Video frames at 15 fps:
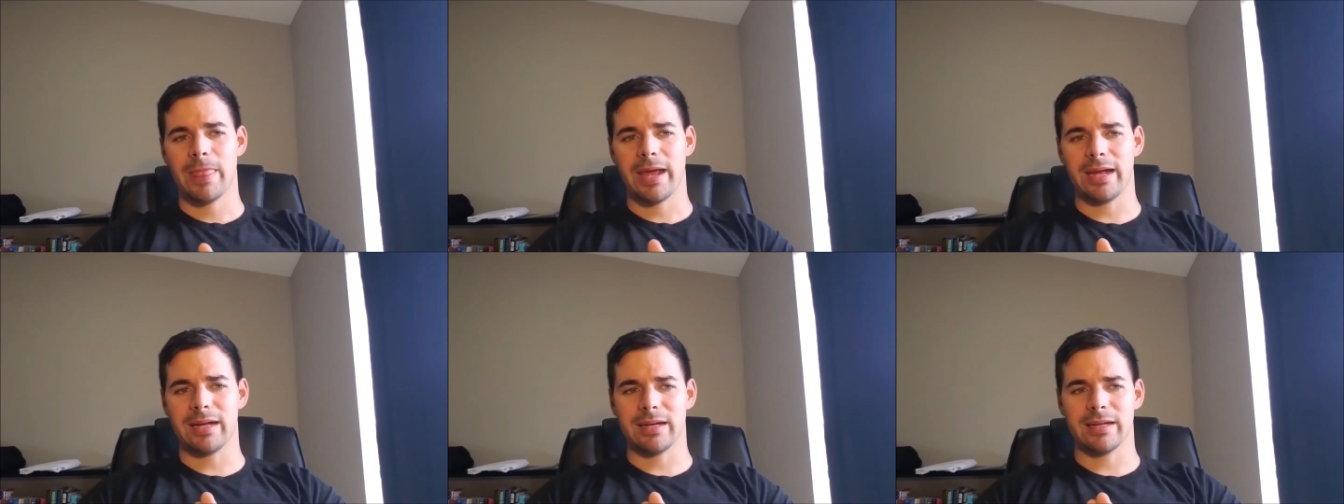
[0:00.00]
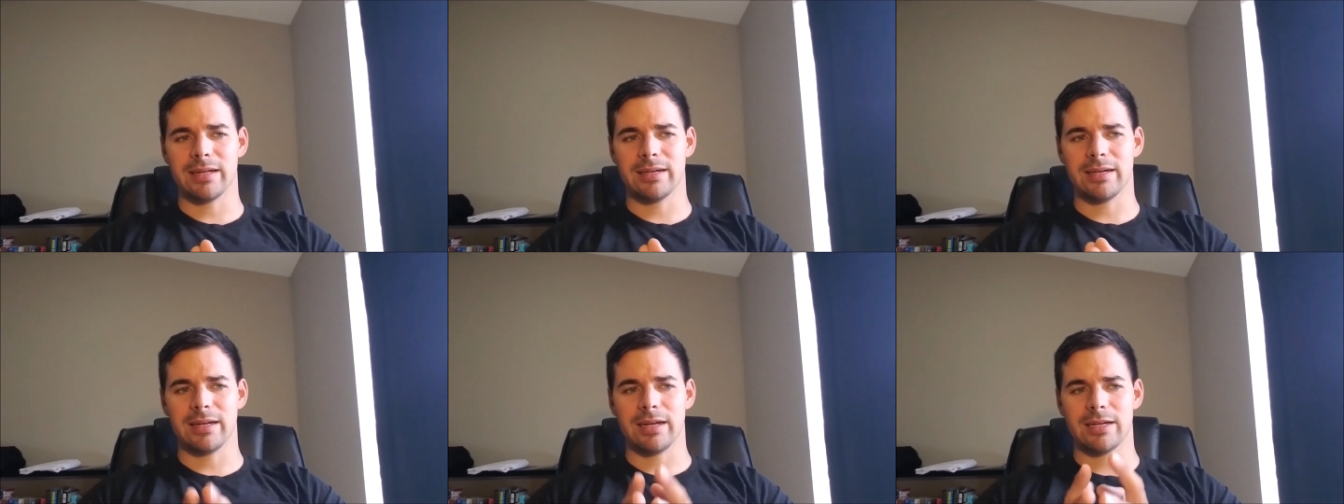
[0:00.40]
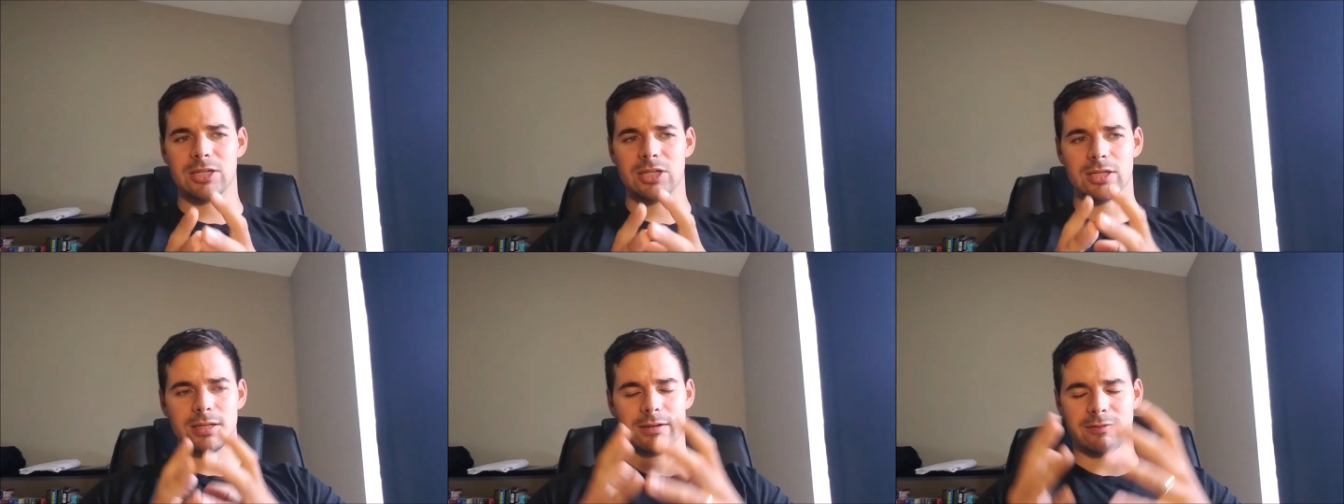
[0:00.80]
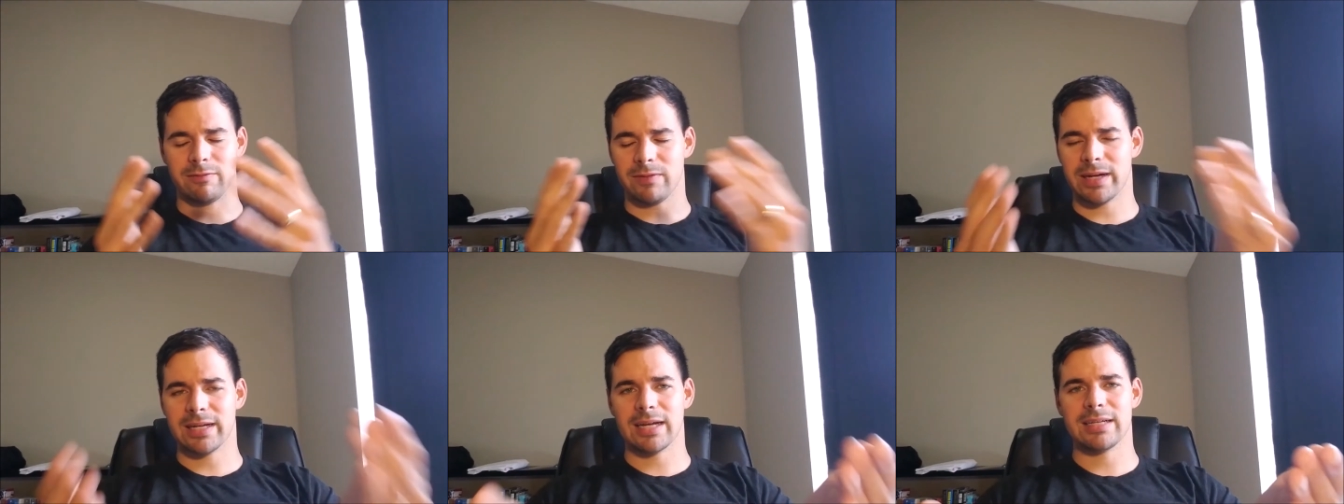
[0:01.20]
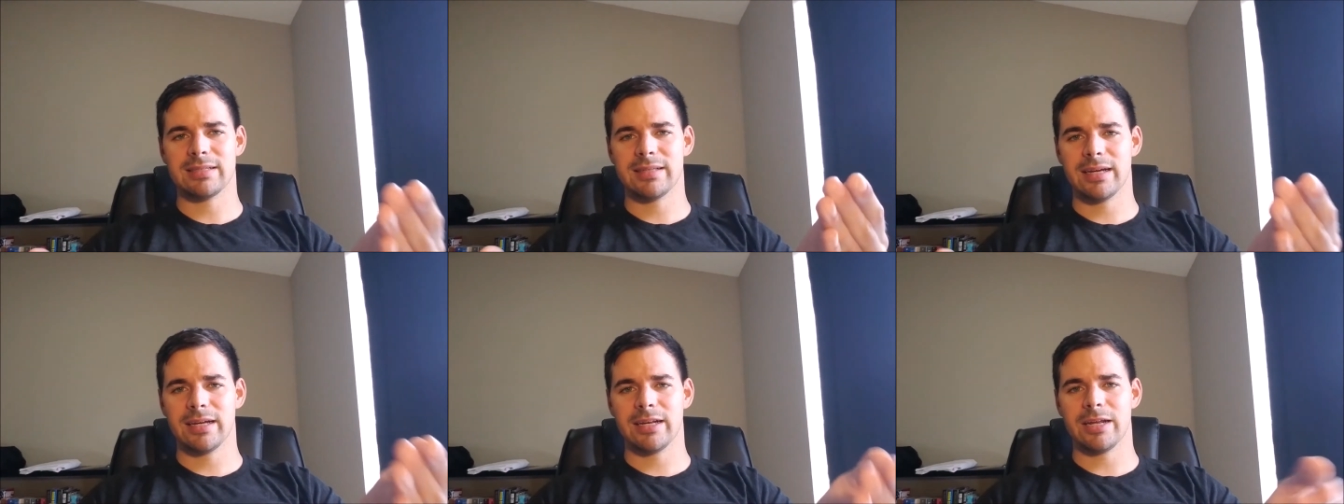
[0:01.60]
And like I
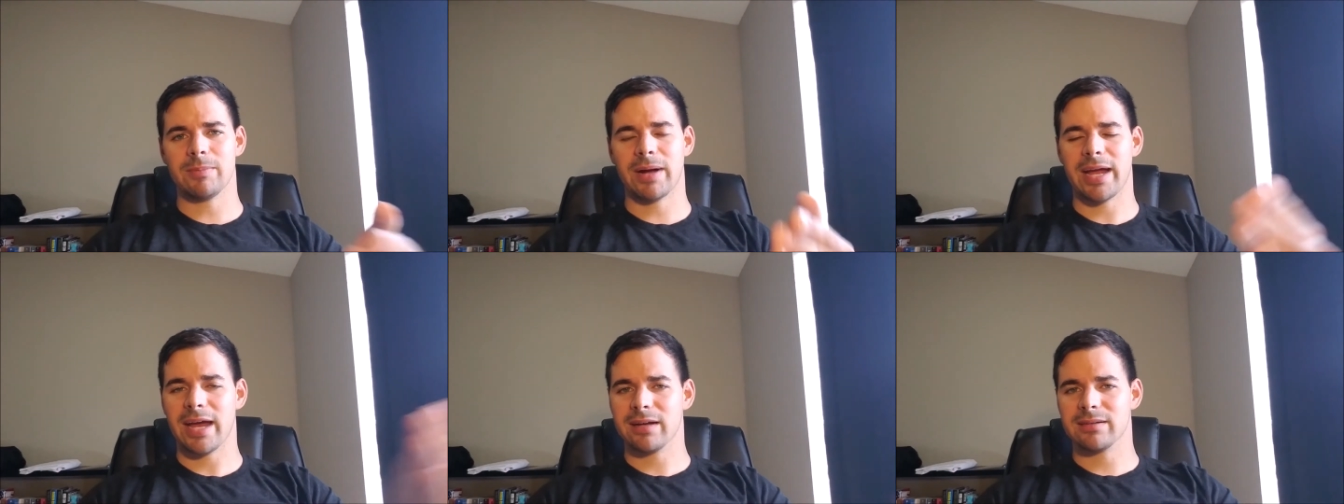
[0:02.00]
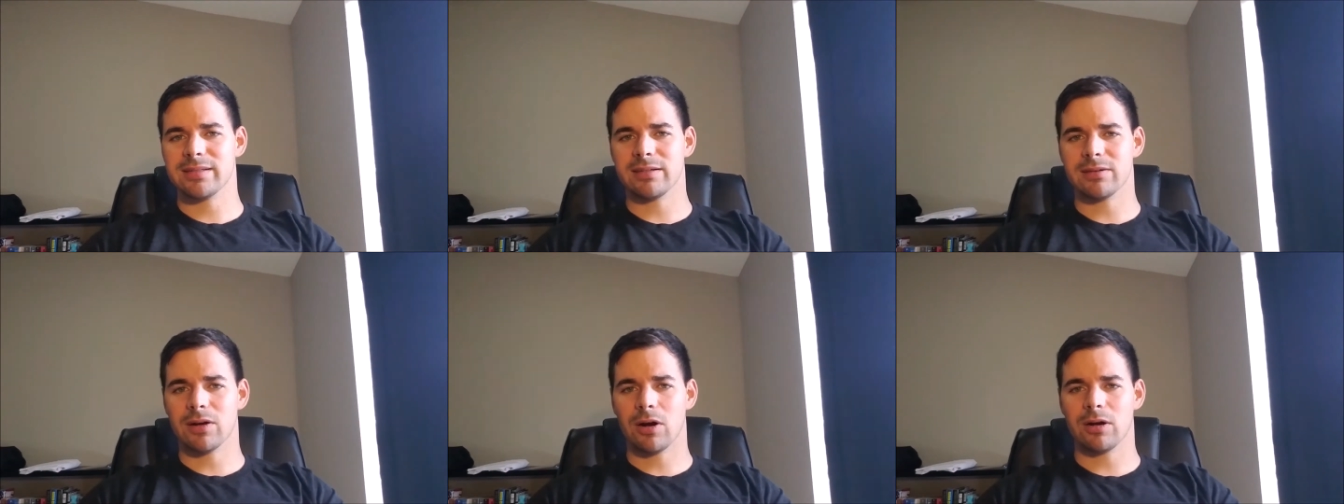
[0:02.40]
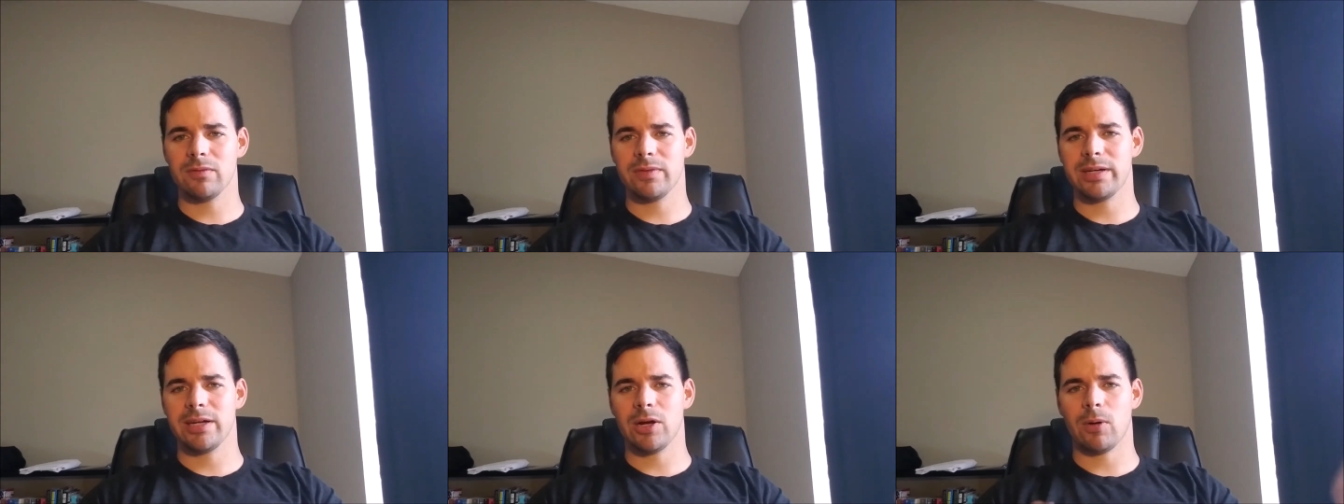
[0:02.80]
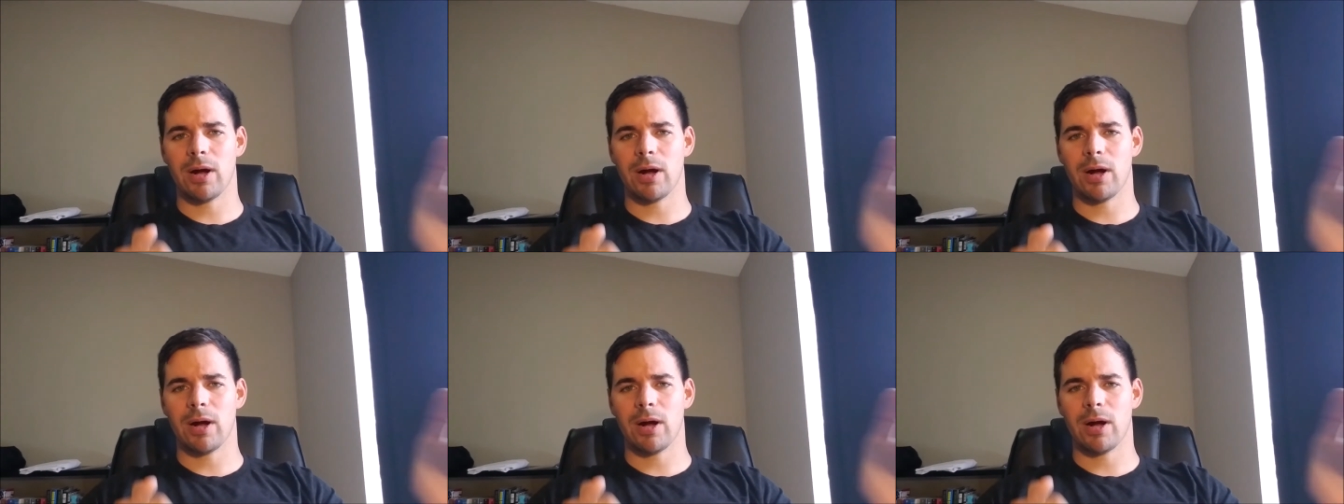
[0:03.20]
said in my How to Sell a Car video,